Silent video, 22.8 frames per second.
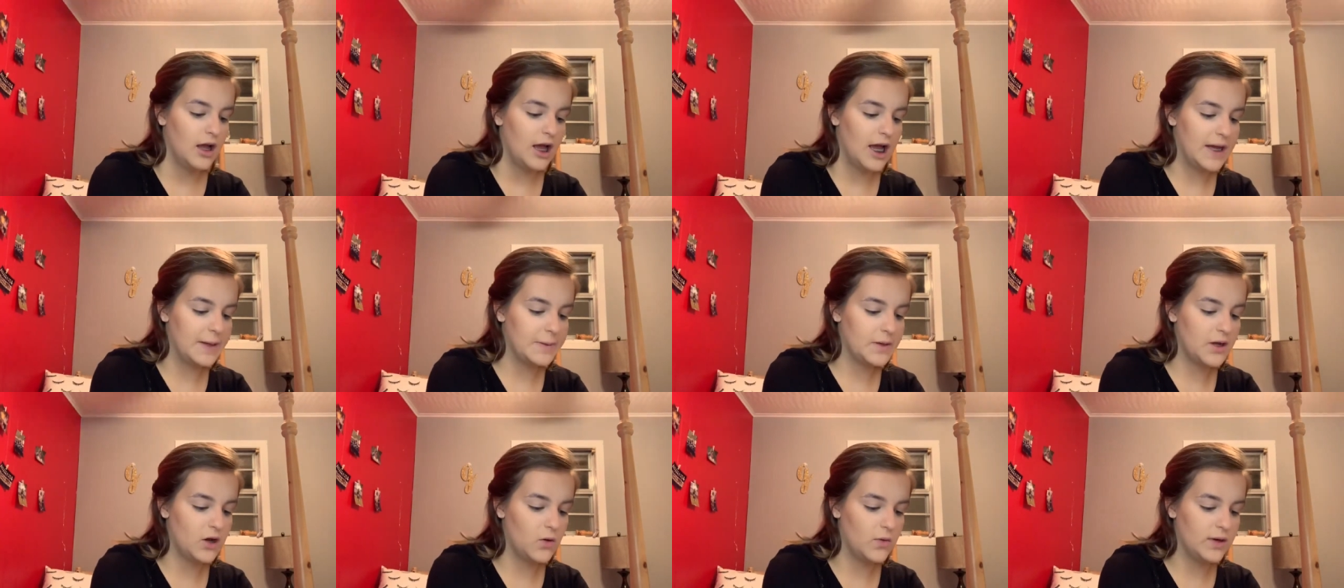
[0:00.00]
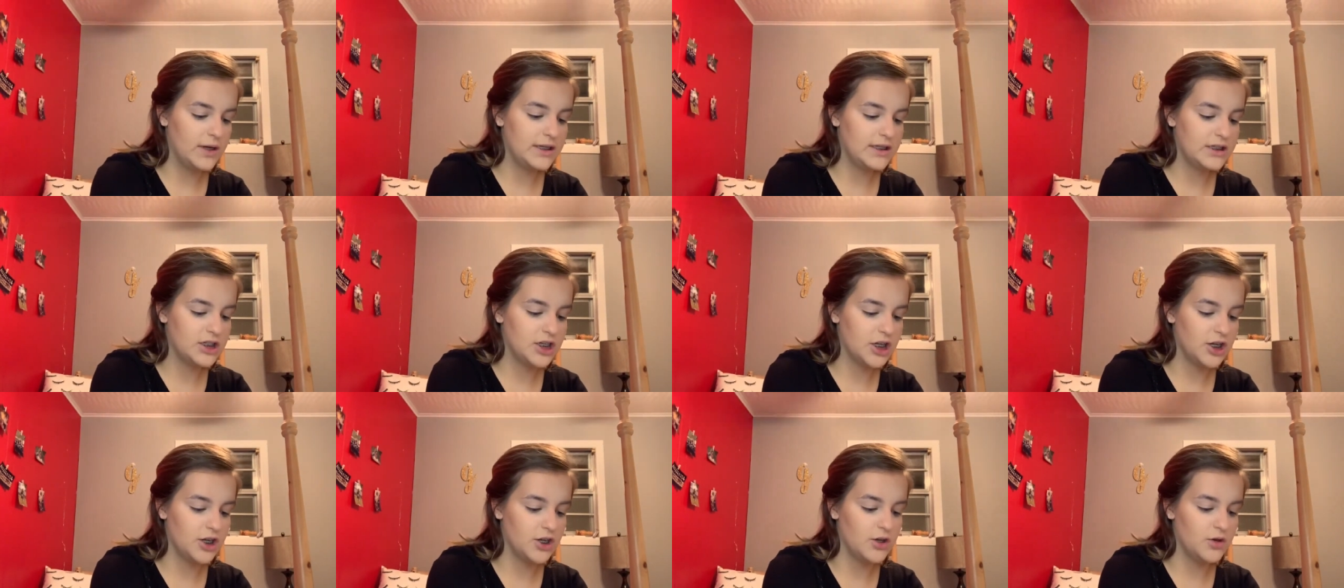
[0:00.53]
I'm going
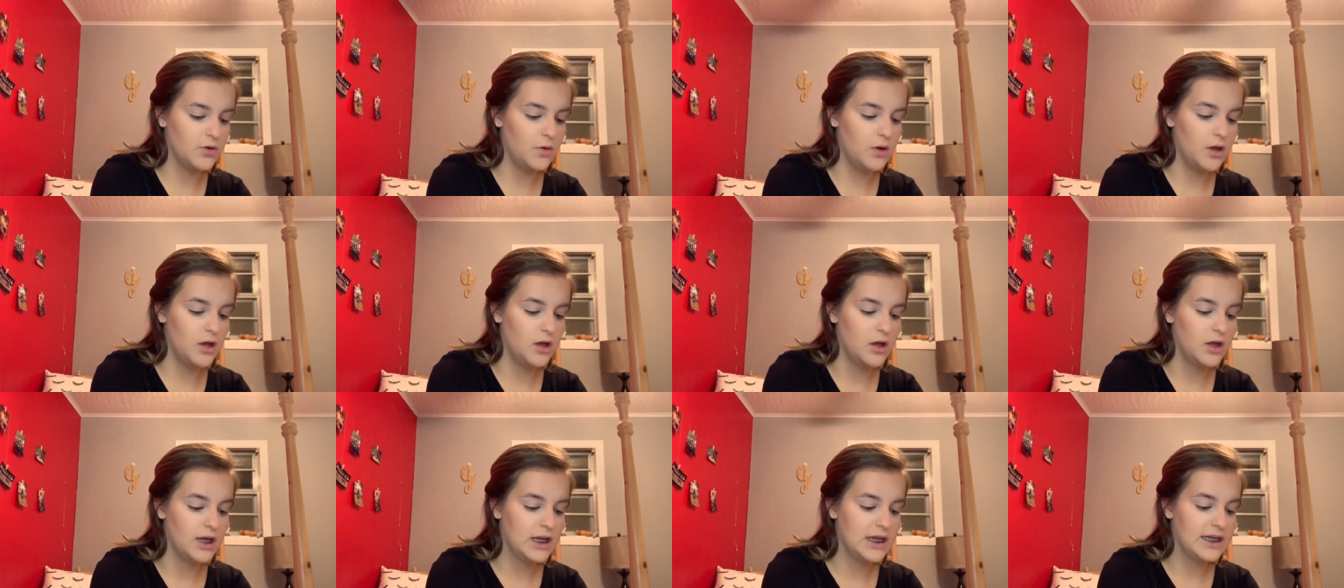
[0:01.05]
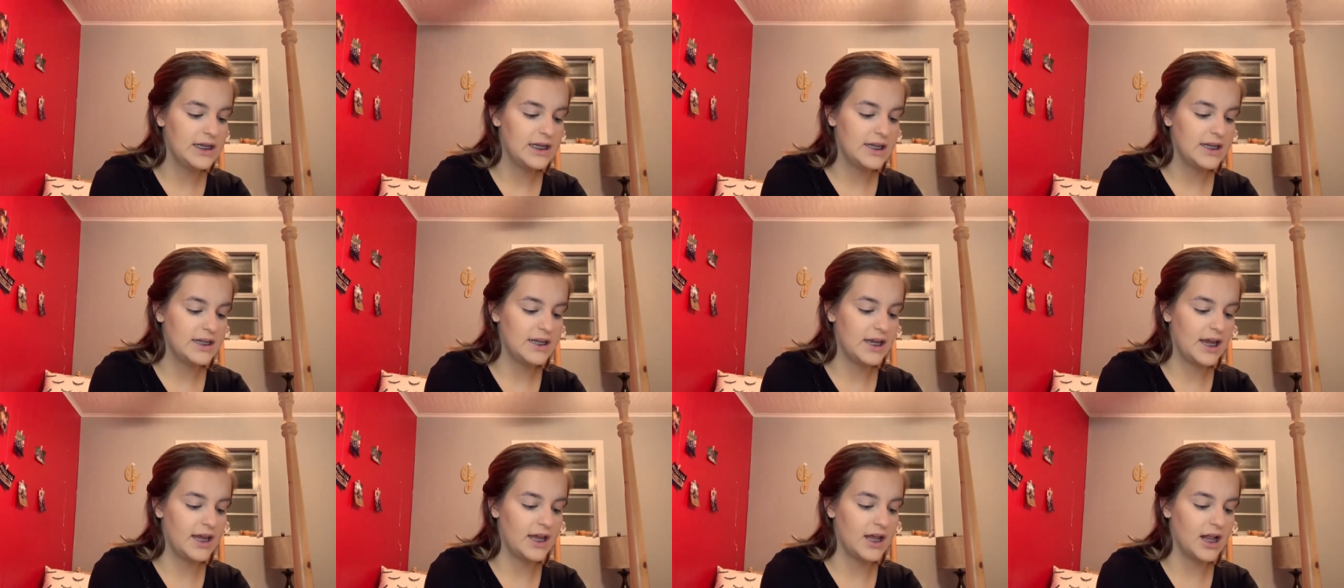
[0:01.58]
to
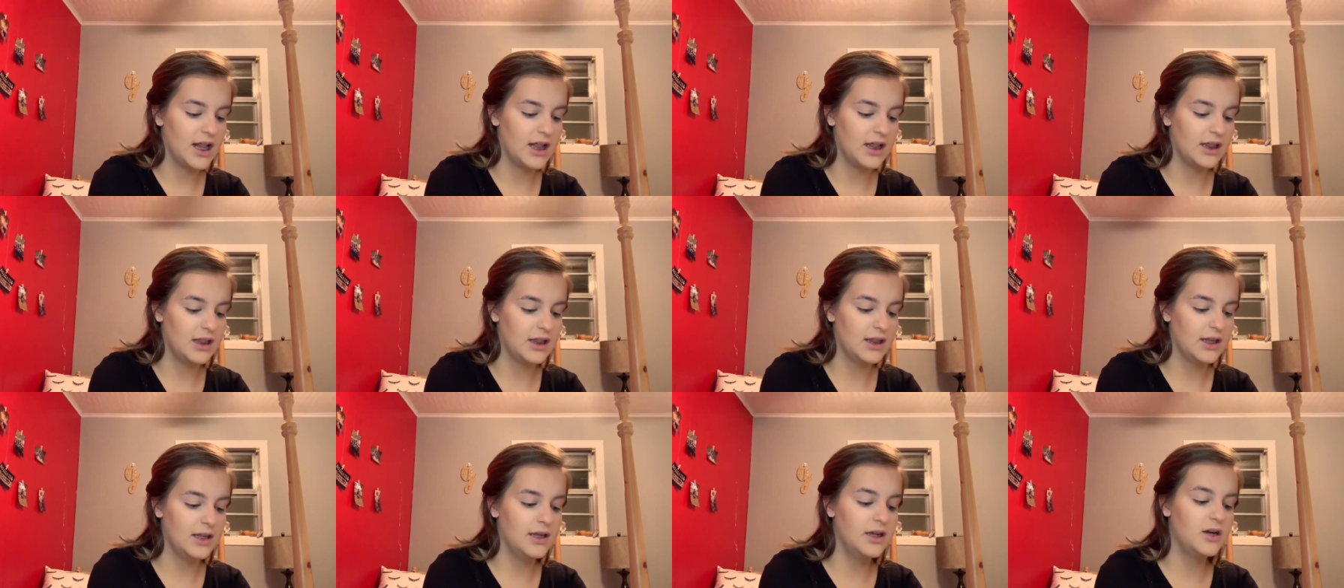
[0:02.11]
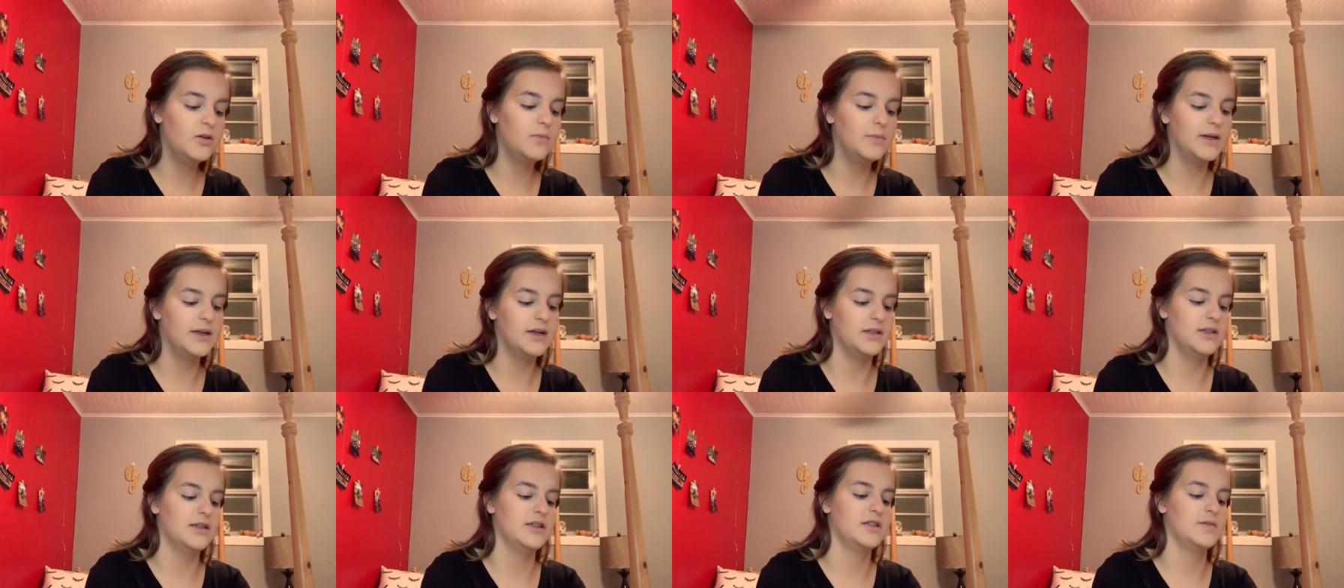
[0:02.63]
take a little bit
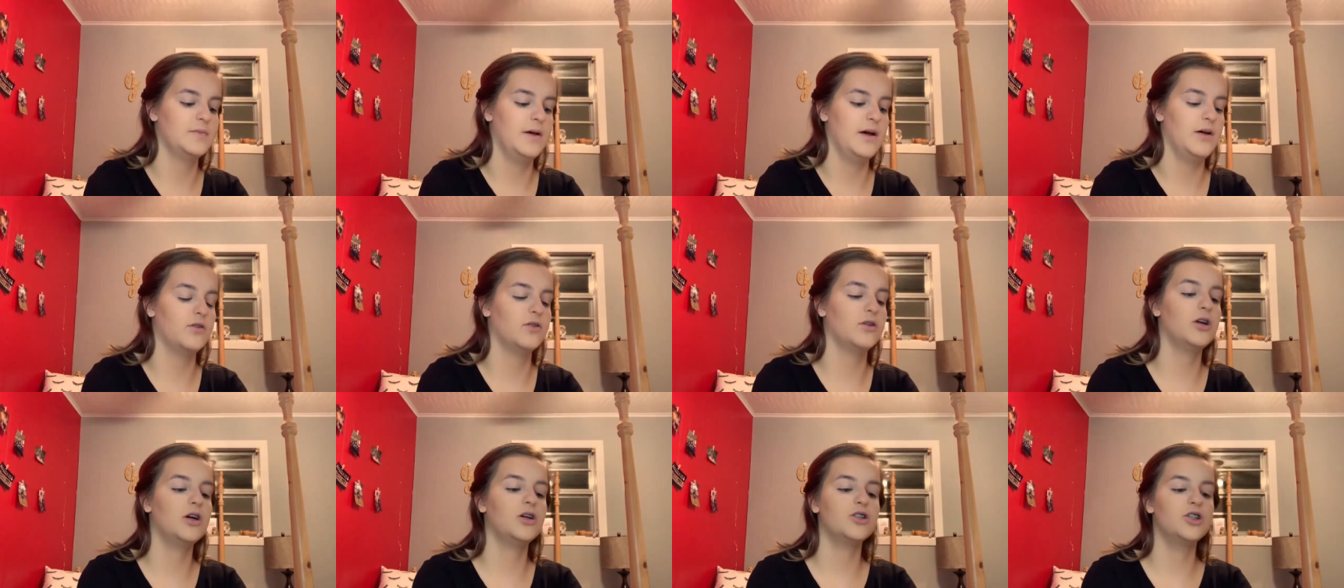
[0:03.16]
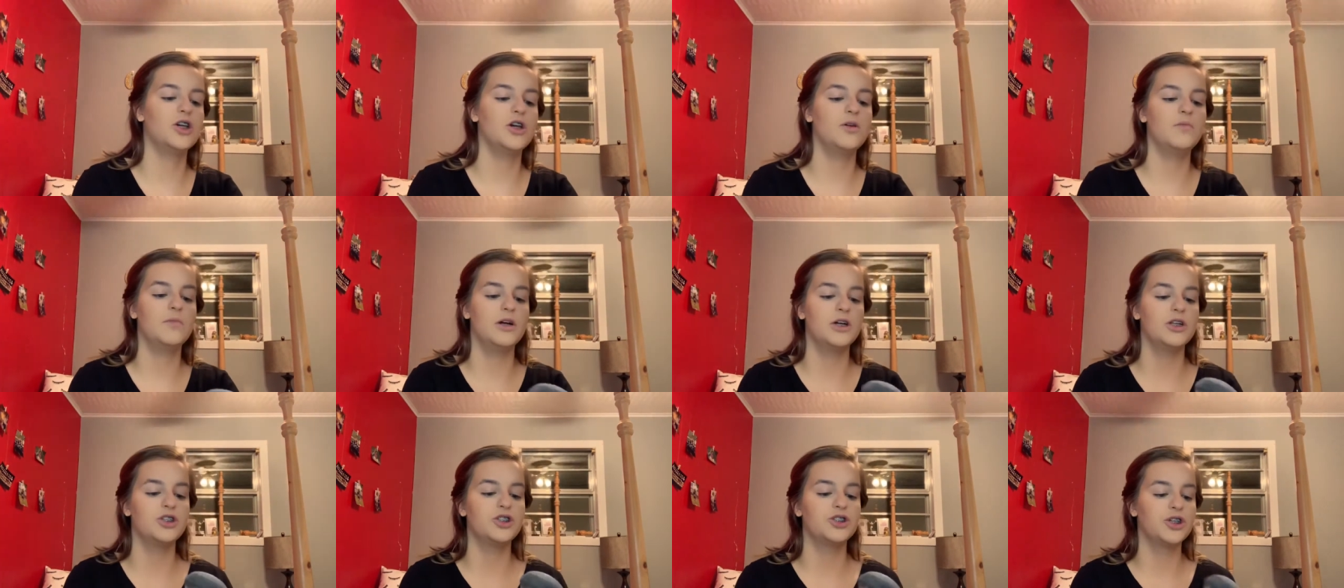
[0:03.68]
of this powder, not too
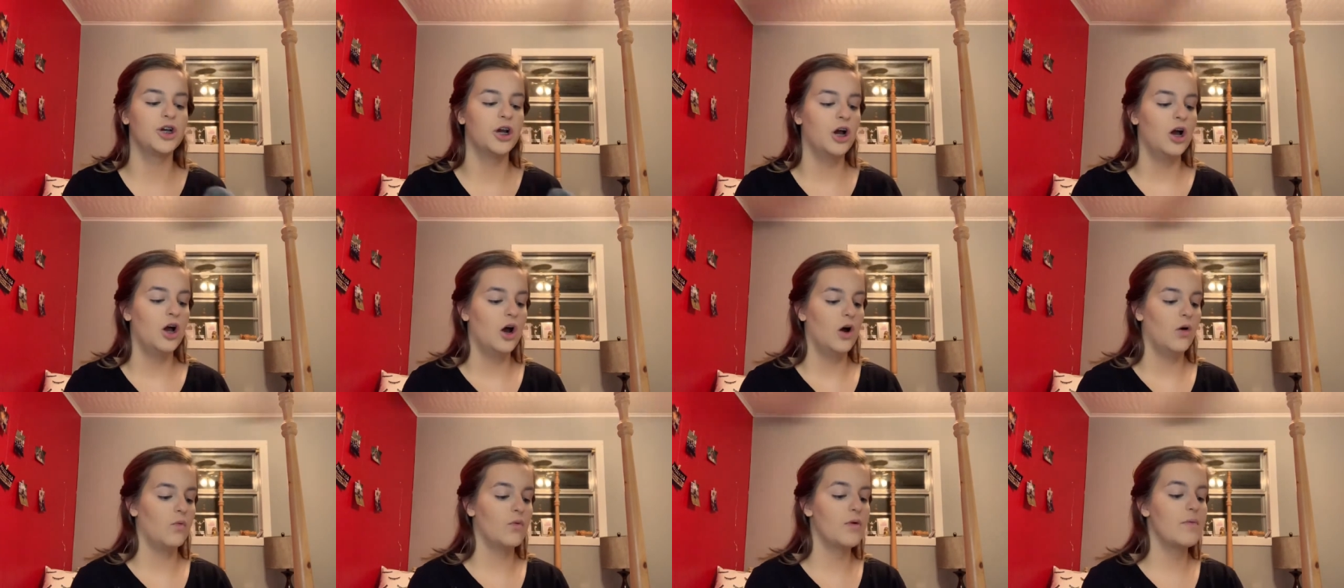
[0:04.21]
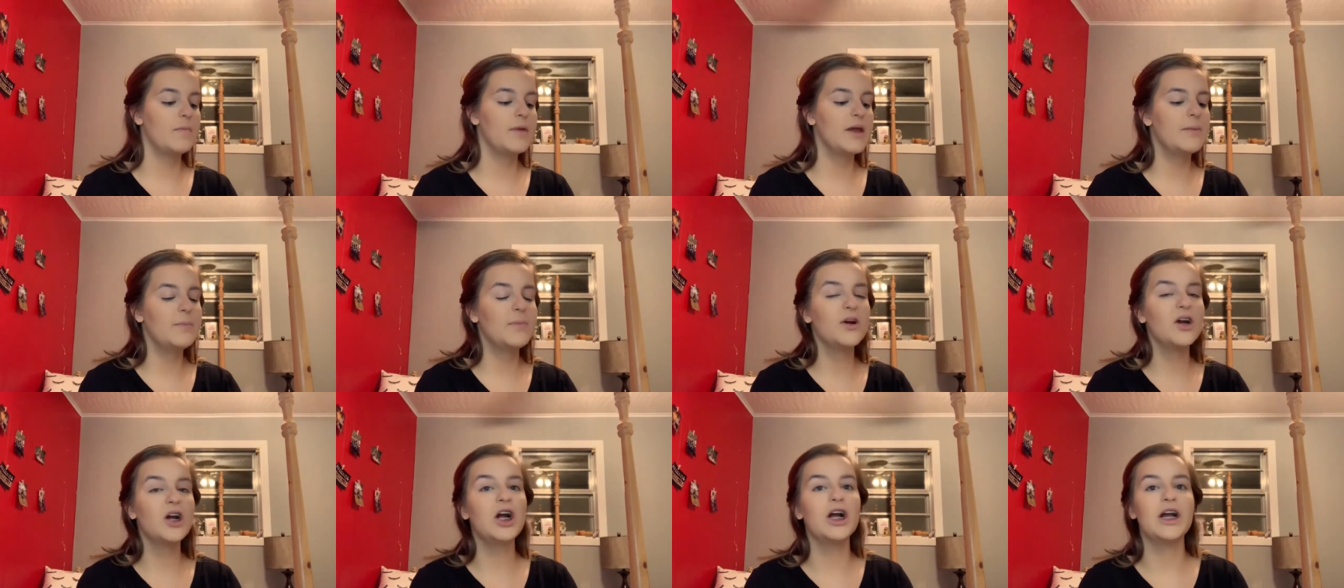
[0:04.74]
much.
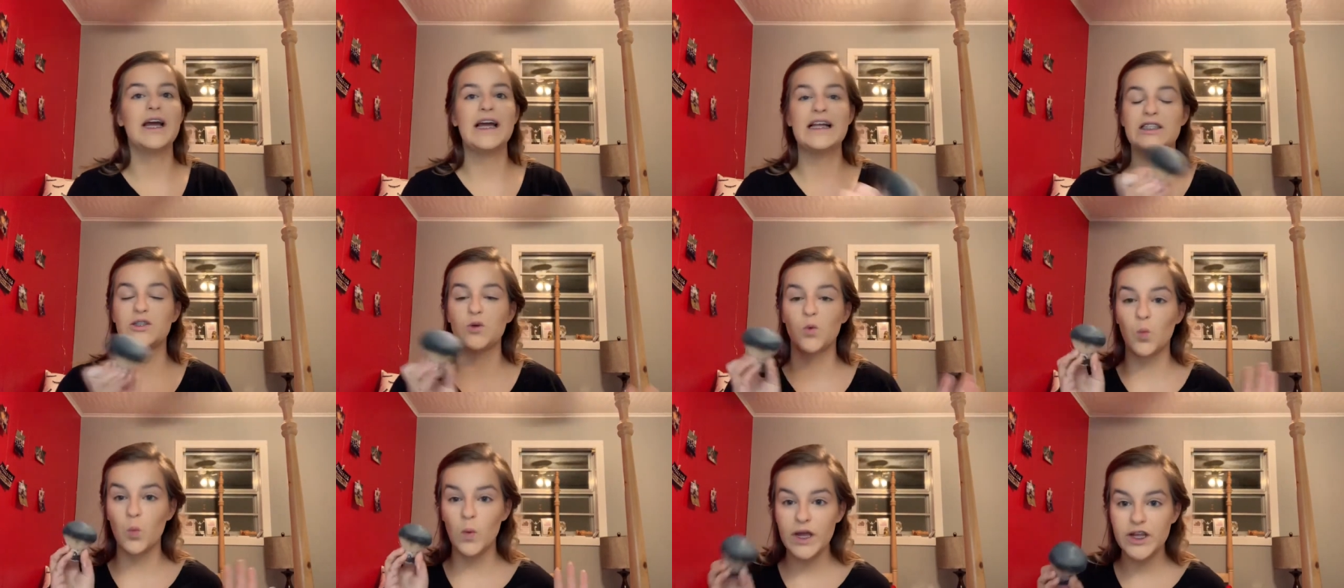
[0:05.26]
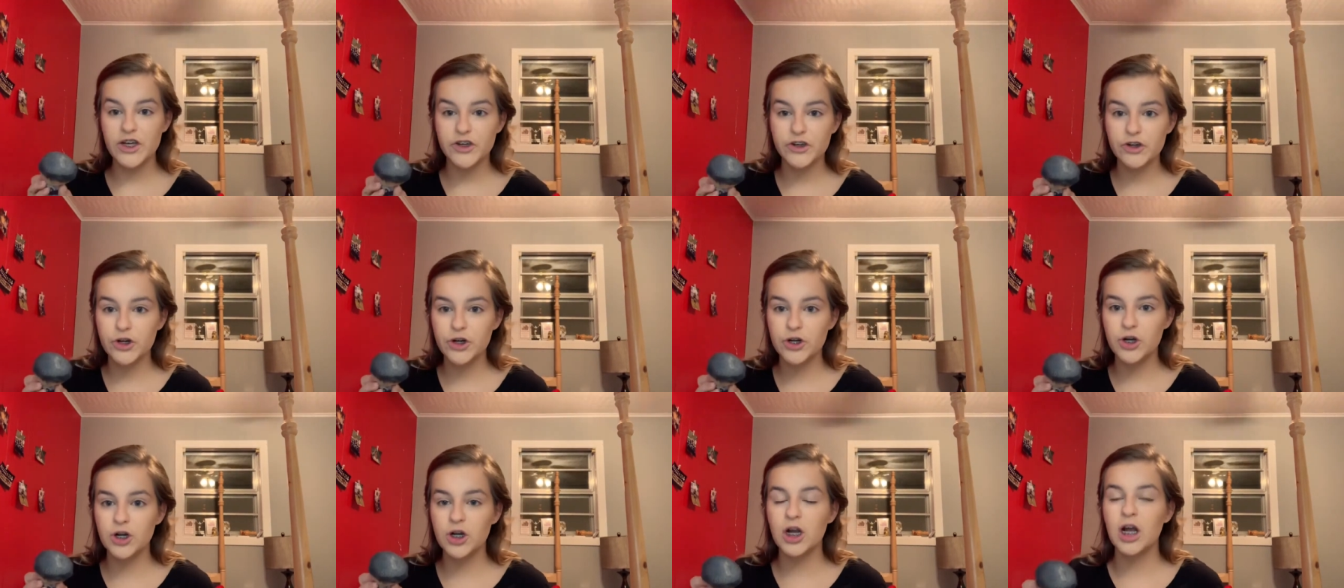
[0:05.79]
Remember, it's
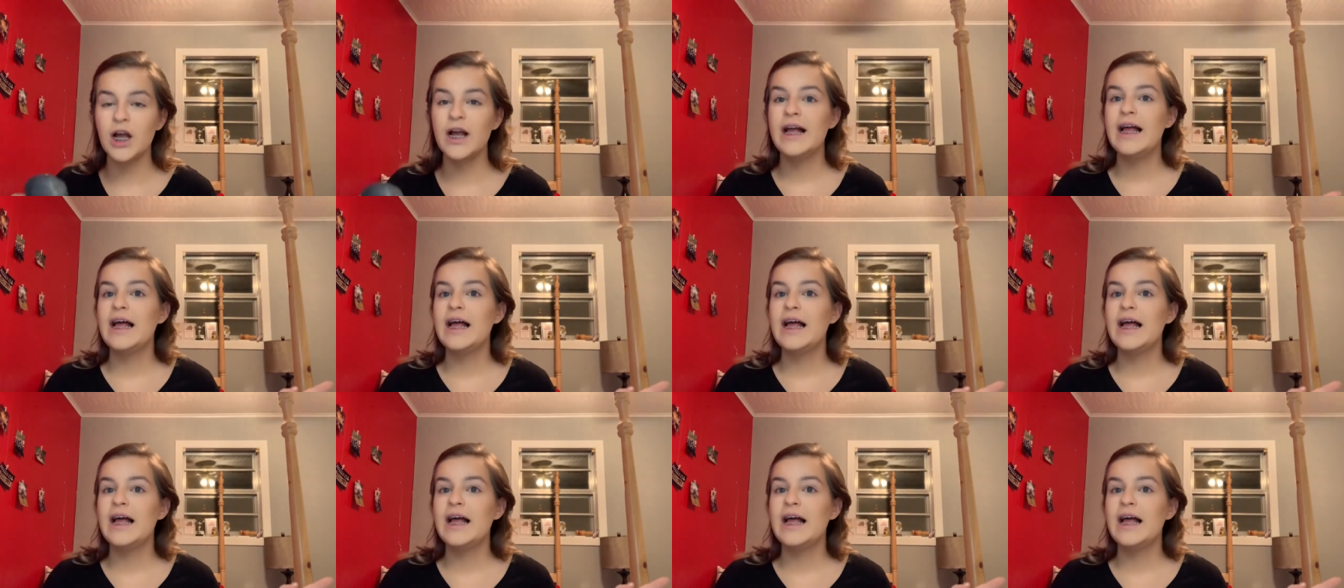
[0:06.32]
winter.